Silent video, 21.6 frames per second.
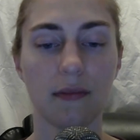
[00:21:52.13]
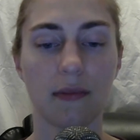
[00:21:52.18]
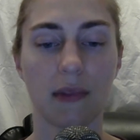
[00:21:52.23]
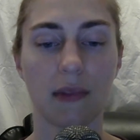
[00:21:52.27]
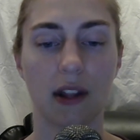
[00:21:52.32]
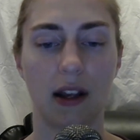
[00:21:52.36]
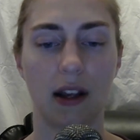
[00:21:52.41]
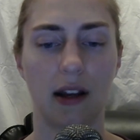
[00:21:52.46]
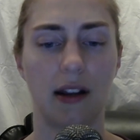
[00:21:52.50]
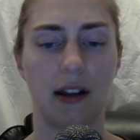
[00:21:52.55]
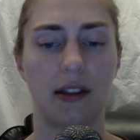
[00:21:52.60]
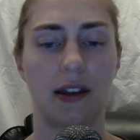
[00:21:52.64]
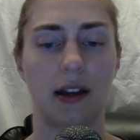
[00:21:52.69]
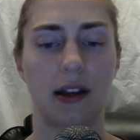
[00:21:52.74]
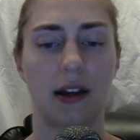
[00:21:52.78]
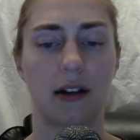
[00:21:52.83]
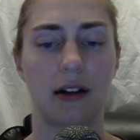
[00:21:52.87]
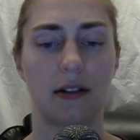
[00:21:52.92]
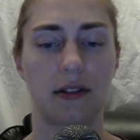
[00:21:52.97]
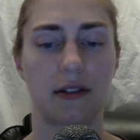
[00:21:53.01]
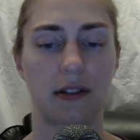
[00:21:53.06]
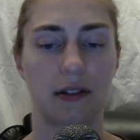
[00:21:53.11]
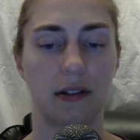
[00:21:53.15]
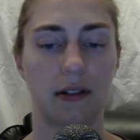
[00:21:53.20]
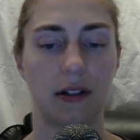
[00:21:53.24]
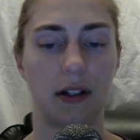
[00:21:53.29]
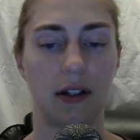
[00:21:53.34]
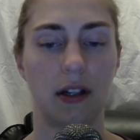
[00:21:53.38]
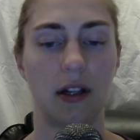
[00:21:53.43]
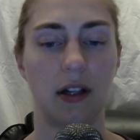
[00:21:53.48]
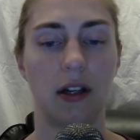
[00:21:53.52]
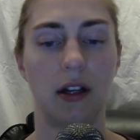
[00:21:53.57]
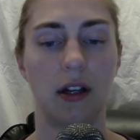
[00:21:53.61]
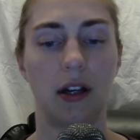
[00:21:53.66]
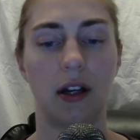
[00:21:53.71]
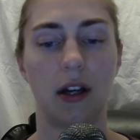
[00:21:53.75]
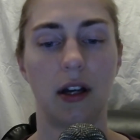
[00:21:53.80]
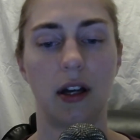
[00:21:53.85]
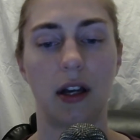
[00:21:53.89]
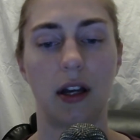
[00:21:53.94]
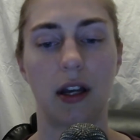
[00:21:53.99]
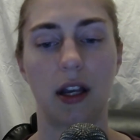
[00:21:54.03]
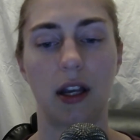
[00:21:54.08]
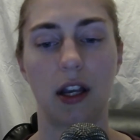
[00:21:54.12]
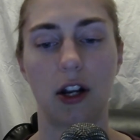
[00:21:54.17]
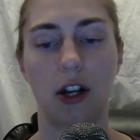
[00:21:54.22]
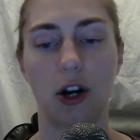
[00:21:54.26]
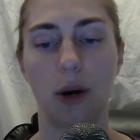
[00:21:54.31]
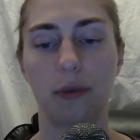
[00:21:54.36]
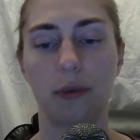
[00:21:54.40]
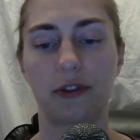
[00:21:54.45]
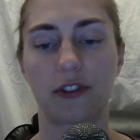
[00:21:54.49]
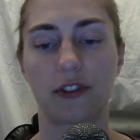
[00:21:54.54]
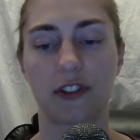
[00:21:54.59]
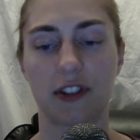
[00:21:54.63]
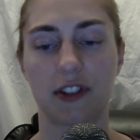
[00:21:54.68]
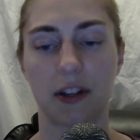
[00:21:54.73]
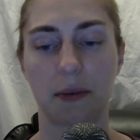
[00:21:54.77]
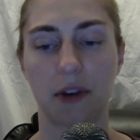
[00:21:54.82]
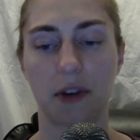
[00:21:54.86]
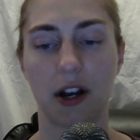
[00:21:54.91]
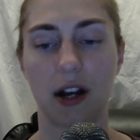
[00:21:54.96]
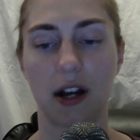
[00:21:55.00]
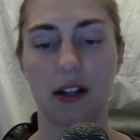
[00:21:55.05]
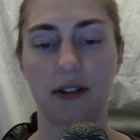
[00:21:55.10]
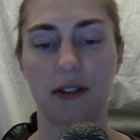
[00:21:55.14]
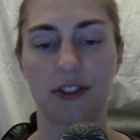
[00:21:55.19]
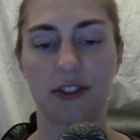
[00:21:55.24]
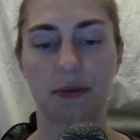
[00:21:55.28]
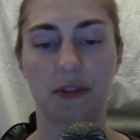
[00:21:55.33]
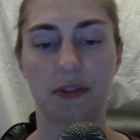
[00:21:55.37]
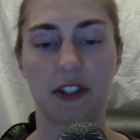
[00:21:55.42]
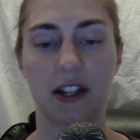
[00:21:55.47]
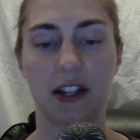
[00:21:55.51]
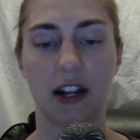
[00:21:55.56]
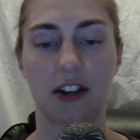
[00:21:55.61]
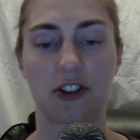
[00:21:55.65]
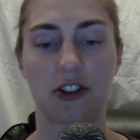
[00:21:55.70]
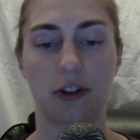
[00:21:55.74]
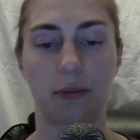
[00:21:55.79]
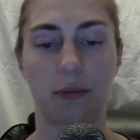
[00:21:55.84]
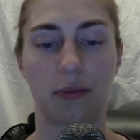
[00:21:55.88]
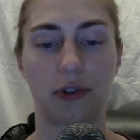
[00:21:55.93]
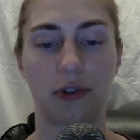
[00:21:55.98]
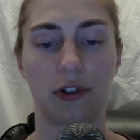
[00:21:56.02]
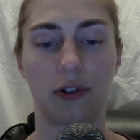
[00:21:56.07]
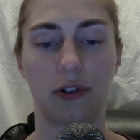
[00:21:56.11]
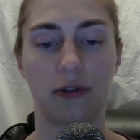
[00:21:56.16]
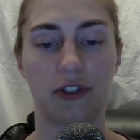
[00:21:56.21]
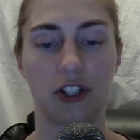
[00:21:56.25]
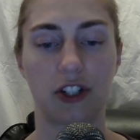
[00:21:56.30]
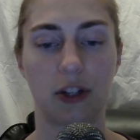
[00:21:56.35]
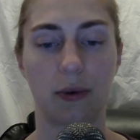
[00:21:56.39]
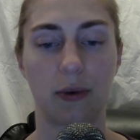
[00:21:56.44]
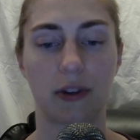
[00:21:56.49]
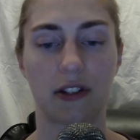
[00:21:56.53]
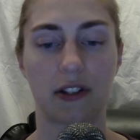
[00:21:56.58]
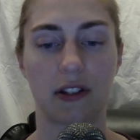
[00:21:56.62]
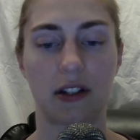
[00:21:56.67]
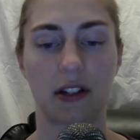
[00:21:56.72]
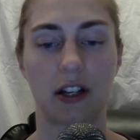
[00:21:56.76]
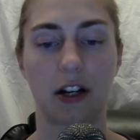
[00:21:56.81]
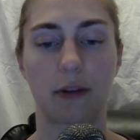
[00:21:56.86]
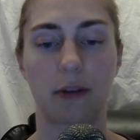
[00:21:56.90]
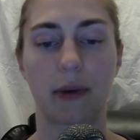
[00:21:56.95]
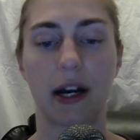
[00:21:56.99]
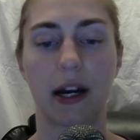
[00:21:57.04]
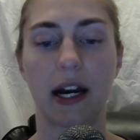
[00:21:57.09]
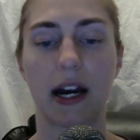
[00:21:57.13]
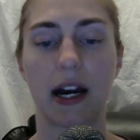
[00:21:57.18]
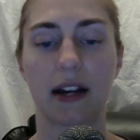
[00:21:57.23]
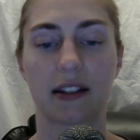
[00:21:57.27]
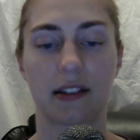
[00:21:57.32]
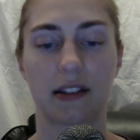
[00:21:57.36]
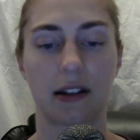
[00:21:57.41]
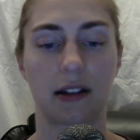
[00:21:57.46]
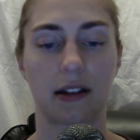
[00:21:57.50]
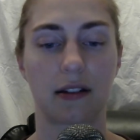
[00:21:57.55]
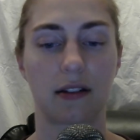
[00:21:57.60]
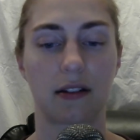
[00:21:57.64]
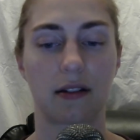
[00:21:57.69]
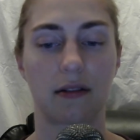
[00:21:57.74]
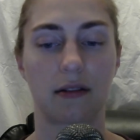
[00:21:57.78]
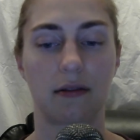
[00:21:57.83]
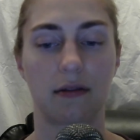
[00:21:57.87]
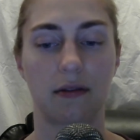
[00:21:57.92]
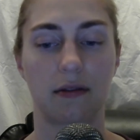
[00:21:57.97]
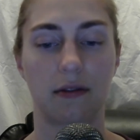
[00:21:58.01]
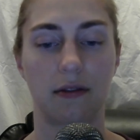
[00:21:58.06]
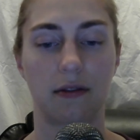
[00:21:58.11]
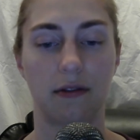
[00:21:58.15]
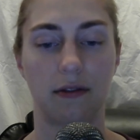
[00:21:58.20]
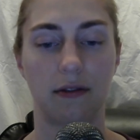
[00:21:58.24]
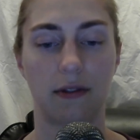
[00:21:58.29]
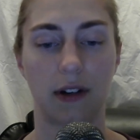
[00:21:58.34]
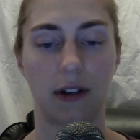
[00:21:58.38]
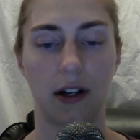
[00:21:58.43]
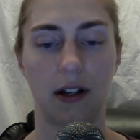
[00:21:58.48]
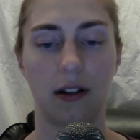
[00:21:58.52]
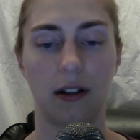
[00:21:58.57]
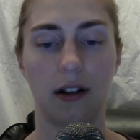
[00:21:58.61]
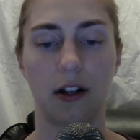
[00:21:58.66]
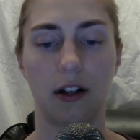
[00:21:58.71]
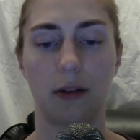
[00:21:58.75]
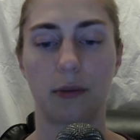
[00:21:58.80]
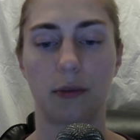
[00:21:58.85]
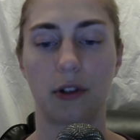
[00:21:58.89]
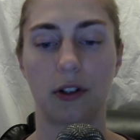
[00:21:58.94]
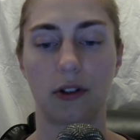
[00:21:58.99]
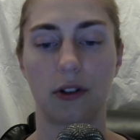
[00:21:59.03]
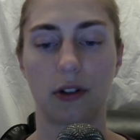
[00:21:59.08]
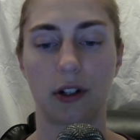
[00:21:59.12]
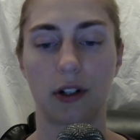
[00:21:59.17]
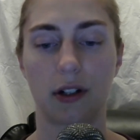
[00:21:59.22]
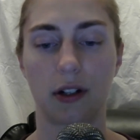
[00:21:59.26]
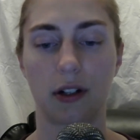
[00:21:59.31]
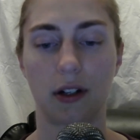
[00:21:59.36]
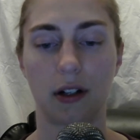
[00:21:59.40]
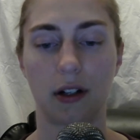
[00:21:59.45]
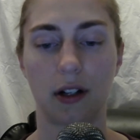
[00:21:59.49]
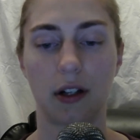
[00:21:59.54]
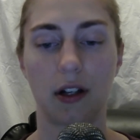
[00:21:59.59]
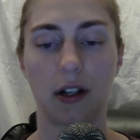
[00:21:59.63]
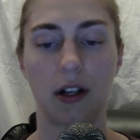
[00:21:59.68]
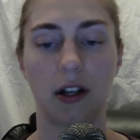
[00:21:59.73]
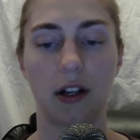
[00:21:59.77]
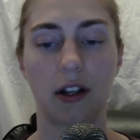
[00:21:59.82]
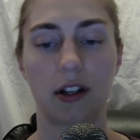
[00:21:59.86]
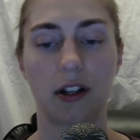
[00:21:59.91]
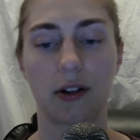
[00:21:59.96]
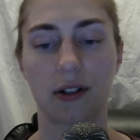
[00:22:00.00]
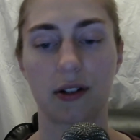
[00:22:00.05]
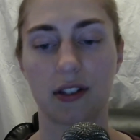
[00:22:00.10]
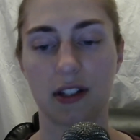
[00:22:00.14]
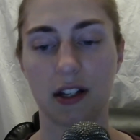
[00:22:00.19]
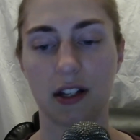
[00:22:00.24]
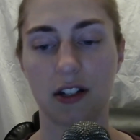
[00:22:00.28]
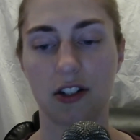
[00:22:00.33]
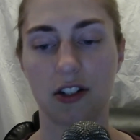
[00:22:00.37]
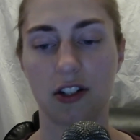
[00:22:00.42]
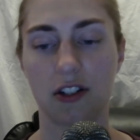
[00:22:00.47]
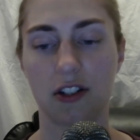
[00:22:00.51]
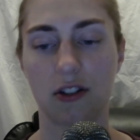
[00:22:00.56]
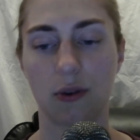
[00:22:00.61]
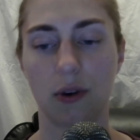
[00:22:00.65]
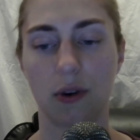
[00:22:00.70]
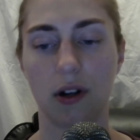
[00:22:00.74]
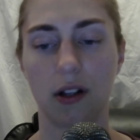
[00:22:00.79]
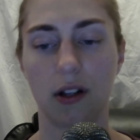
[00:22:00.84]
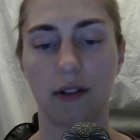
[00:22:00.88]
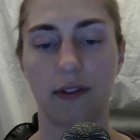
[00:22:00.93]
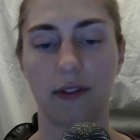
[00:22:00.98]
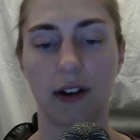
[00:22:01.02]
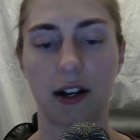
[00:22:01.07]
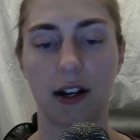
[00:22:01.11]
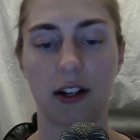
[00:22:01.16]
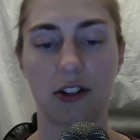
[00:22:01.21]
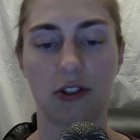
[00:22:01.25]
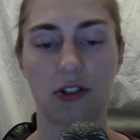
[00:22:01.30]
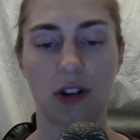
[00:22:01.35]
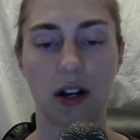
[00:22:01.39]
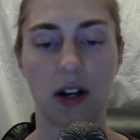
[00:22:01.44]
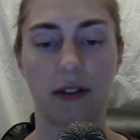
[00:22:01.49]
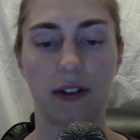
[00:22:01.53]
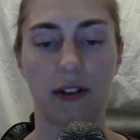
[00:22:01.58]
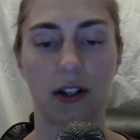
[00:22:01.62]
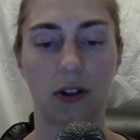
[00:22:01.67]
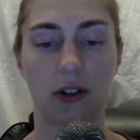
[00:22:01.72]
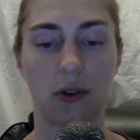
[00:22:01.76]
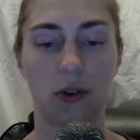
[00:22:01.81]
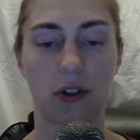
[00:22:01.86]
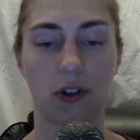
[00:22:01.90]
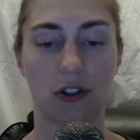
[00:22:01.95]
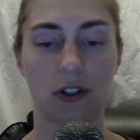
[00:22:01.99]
Anything else? He'd hoped for some kind of substantial proof she wasn't here by accident. Very little, my lord. Though it says she's qualified in driving a horse